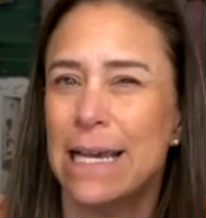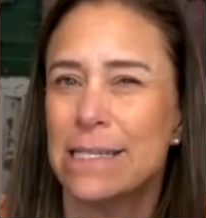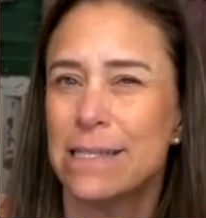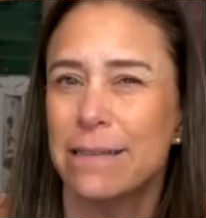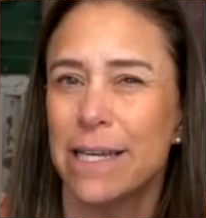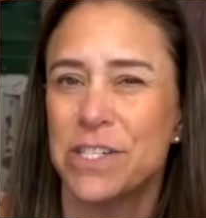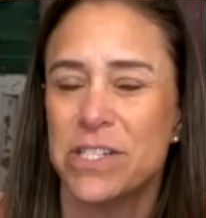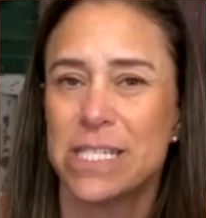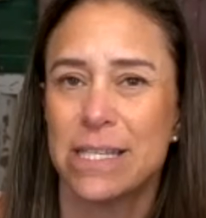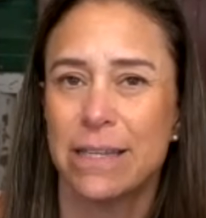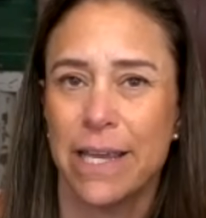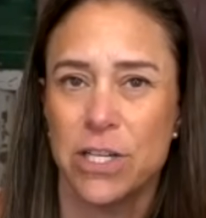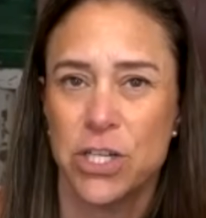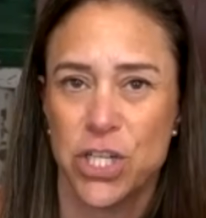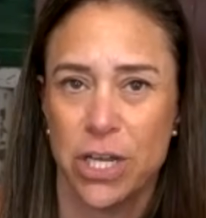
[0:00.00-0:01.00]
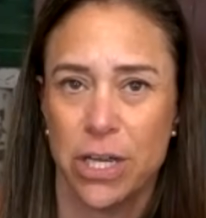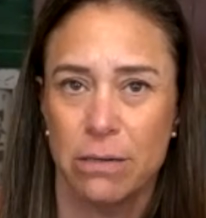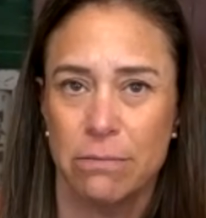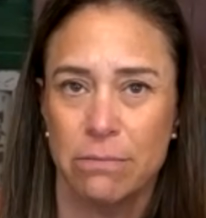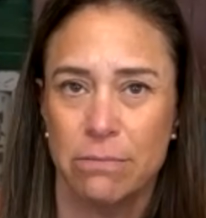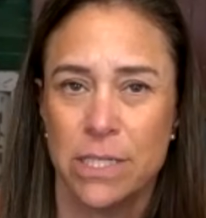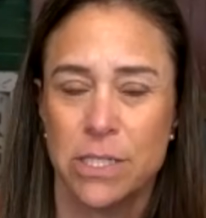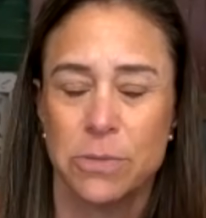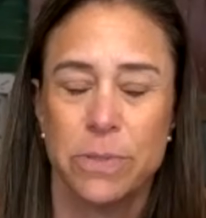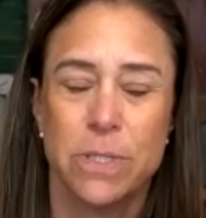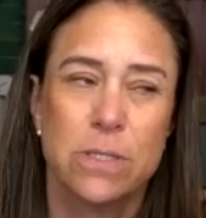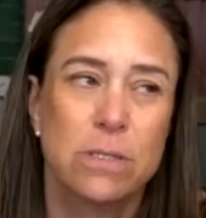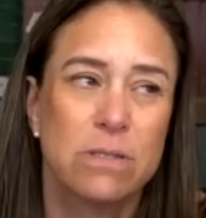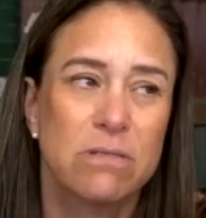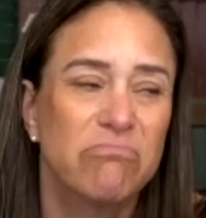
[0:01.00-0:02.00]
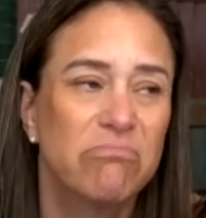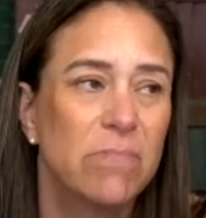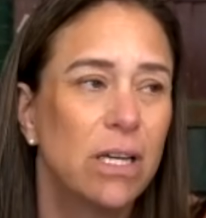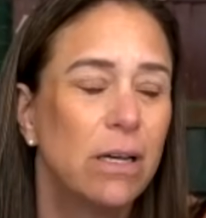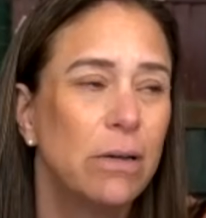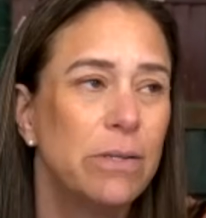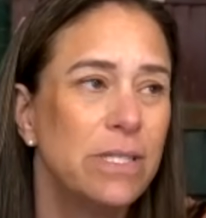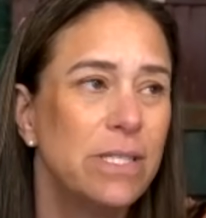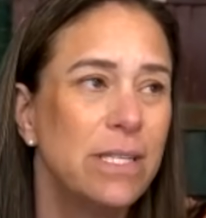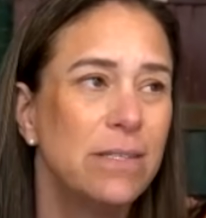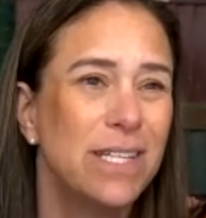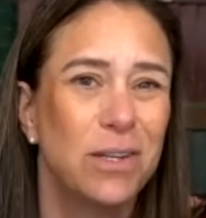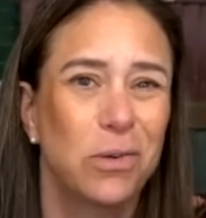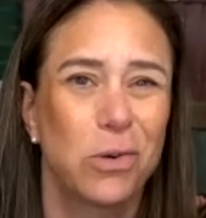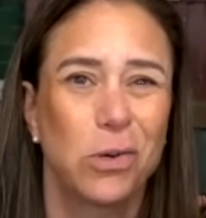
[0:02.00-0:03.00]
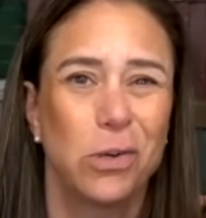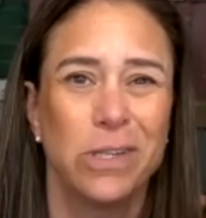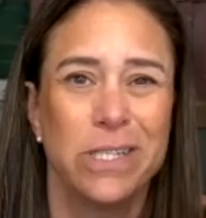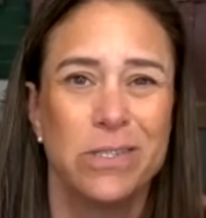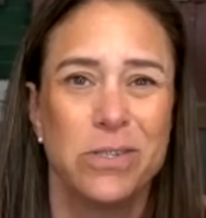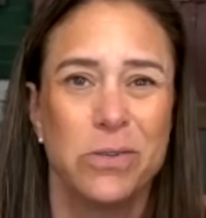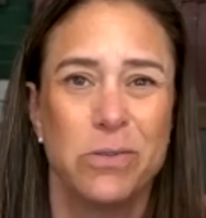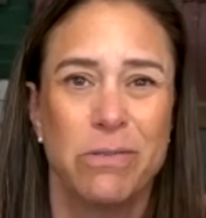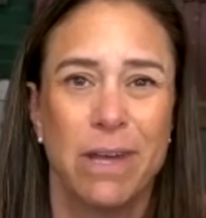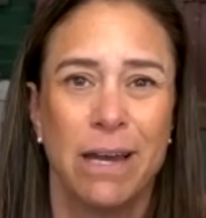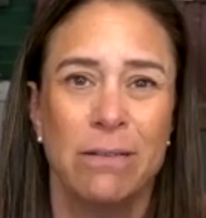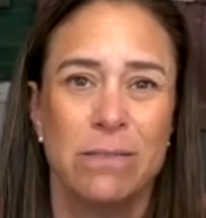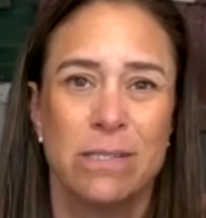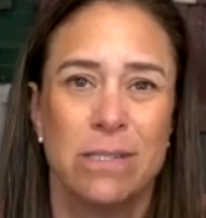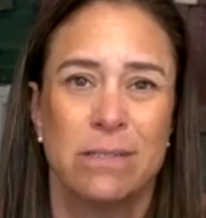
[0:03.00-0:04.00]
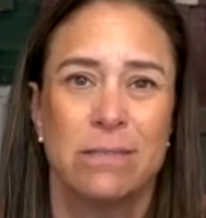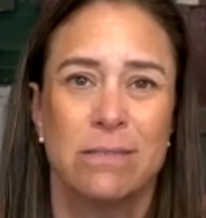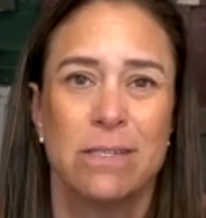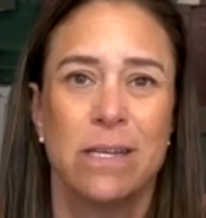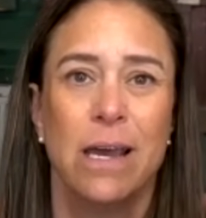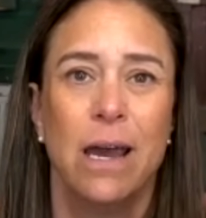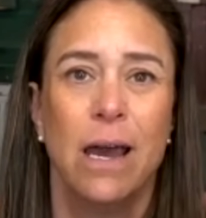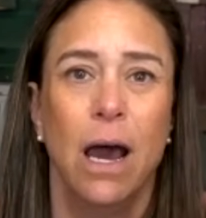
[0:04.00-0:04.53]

legislation. This was, it's like early 2000s.